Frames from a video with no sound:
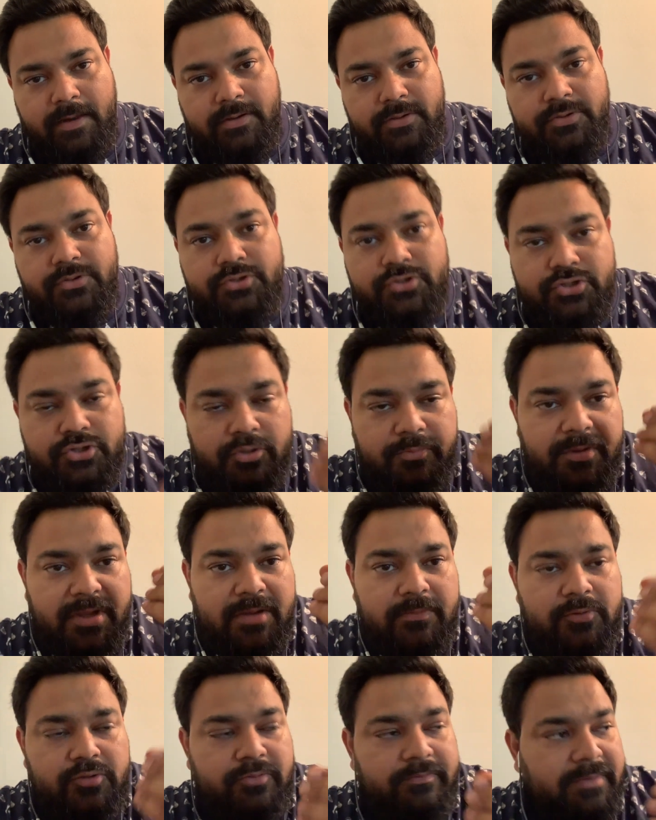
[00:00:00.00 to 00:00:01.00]
You should be
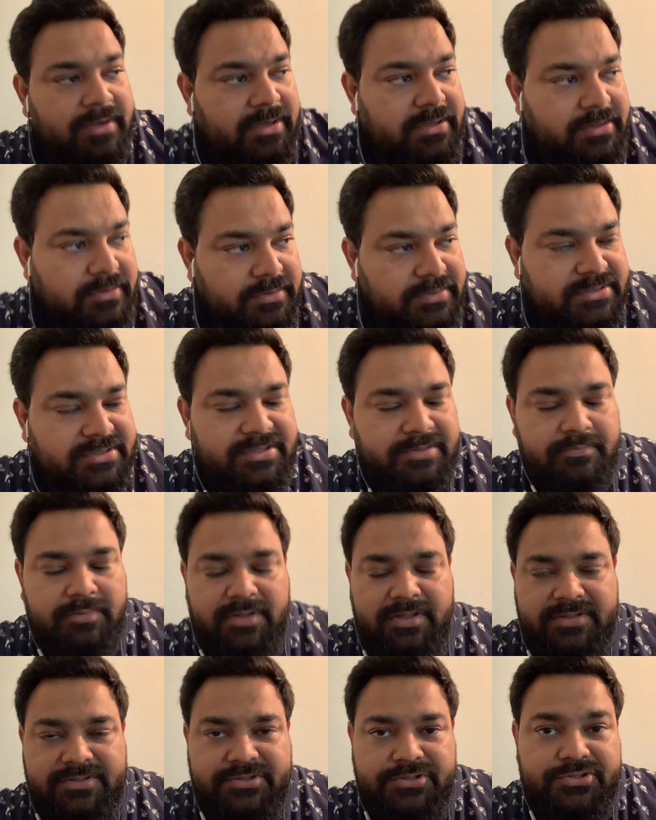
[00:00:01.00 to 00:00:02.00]
able to meet your
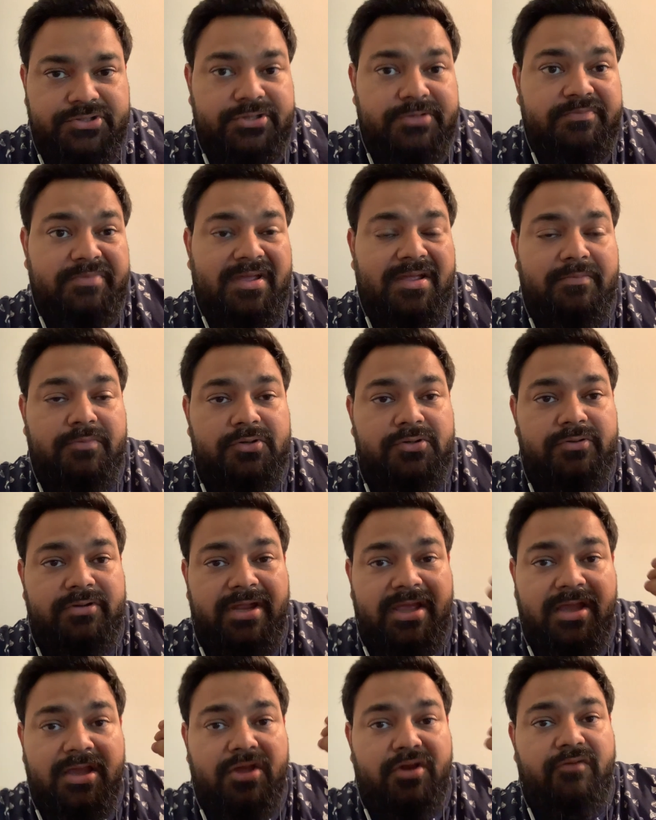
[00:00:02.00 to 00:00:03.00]
siblings. You should be able to
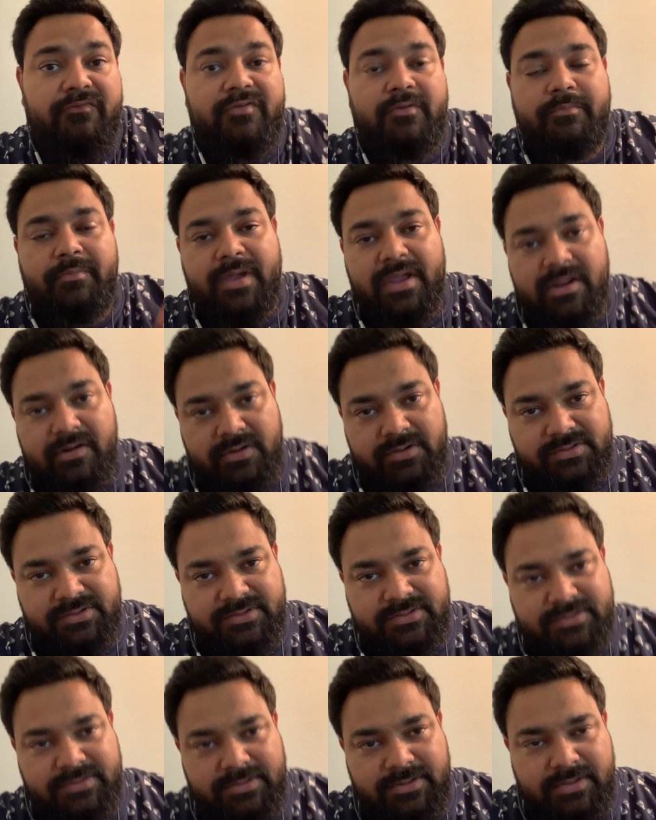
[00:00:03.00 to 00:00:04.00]
take care of your parents.
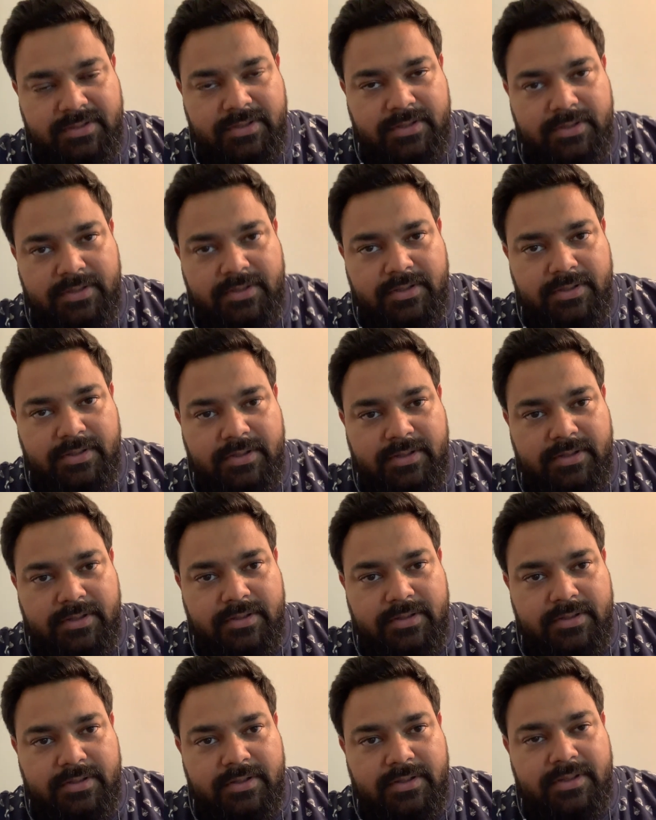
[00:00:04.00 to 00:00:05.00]

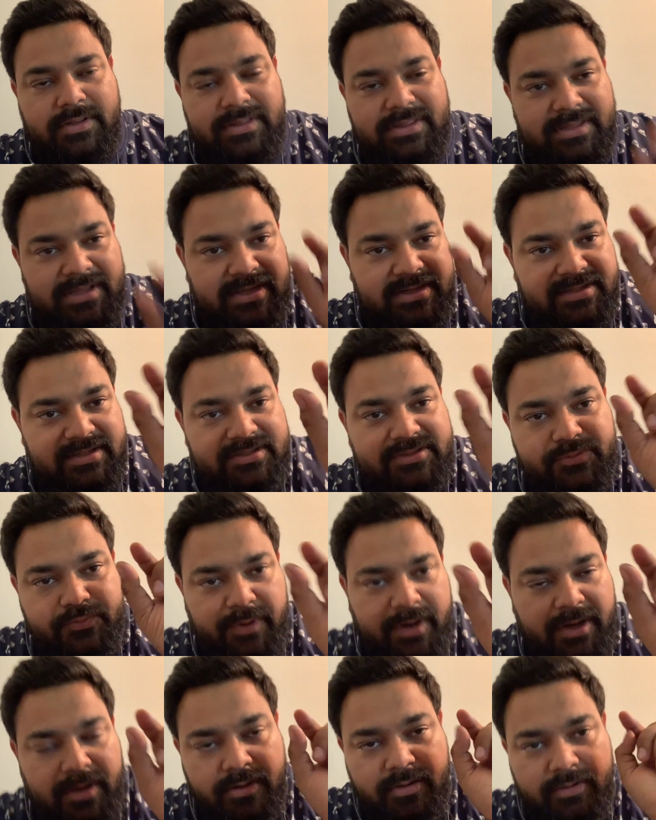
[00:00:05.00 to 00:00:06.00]
That is
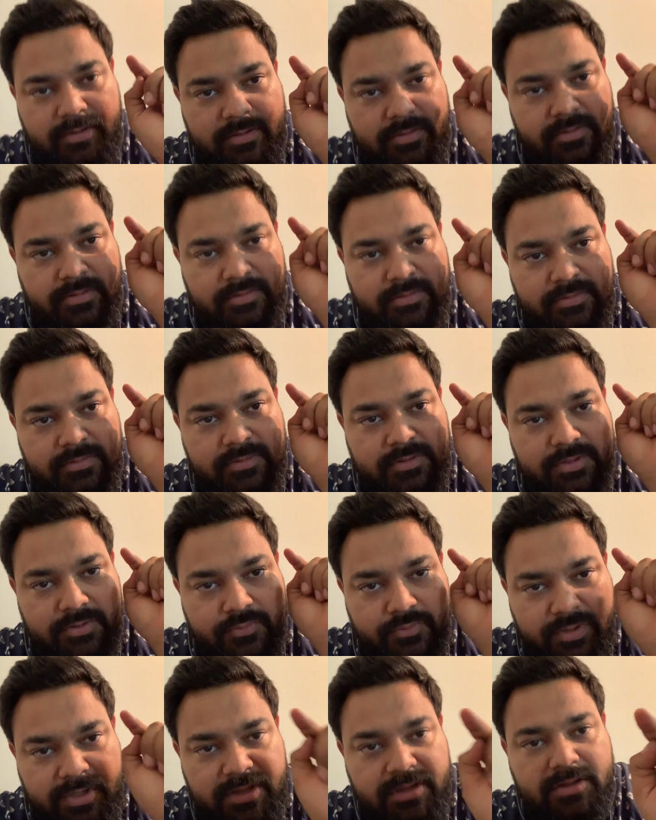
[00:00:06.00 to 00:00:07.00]
where the
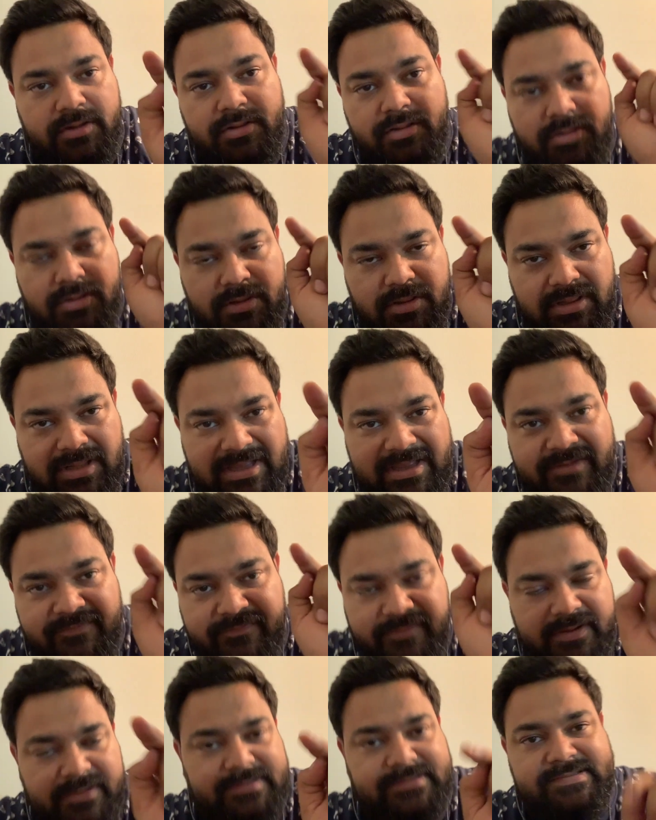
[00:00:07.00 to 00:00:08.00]
real
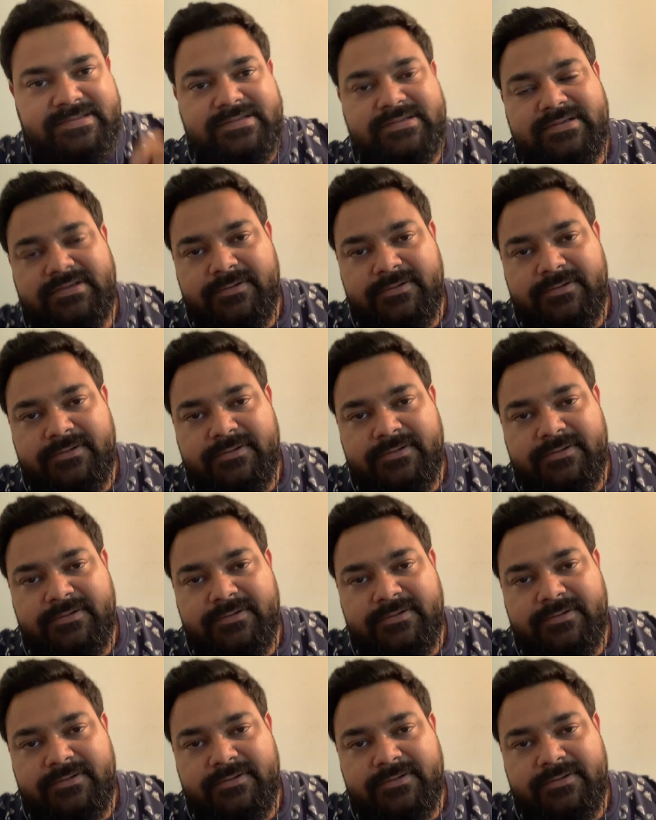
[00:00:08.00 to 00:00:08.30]
life is.